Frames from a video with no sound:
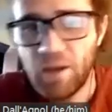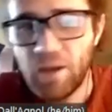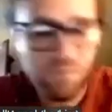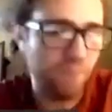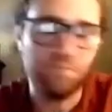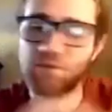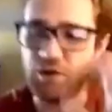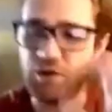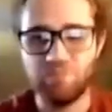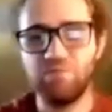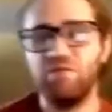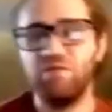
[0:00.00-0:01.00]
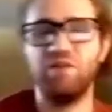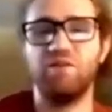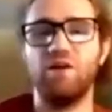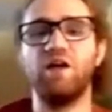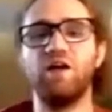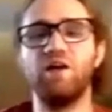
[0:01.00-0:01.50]
Yeah. Okay.
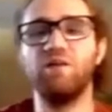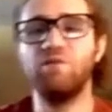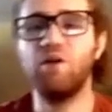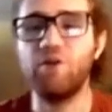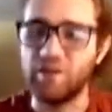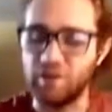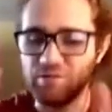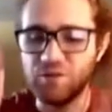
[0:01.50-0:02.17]
Uh, all right then.